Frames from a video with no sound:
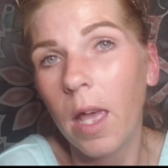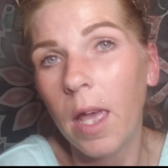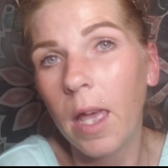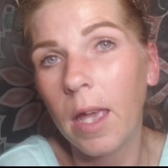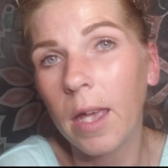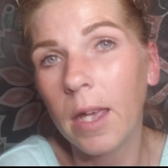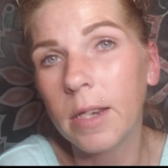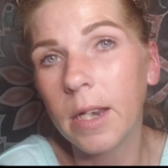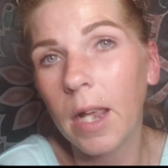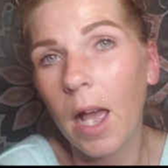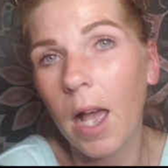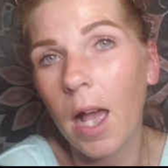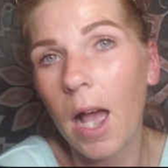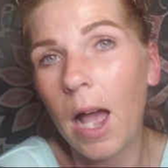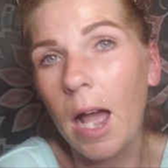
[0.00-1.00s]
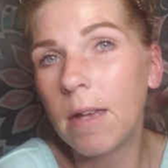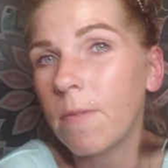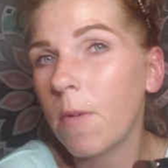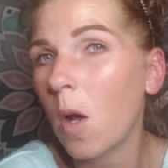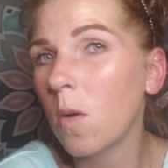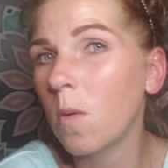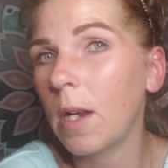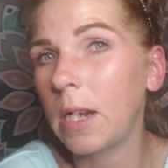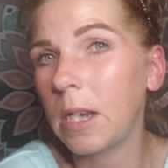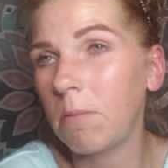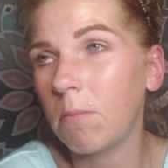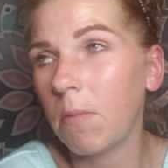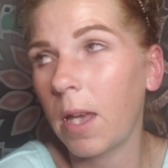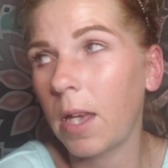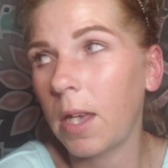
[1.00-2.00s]
and I've already
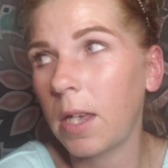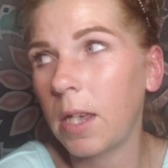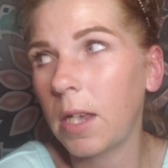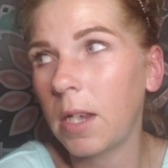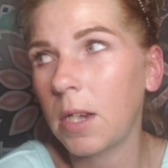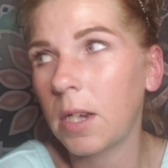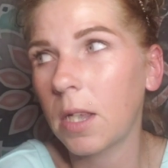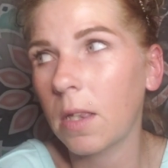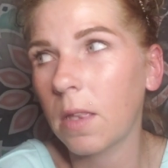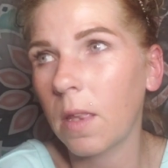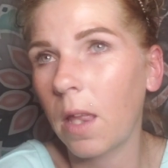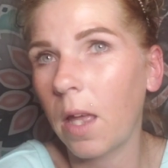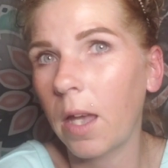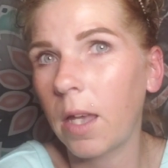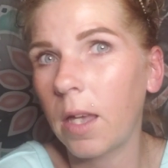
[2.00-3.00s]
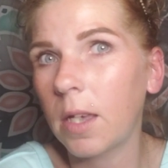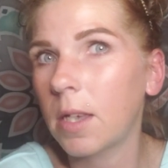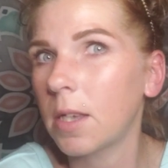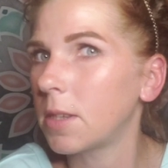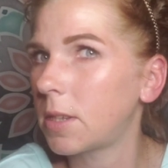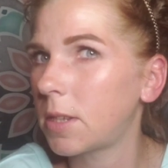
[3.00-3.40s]
made, like,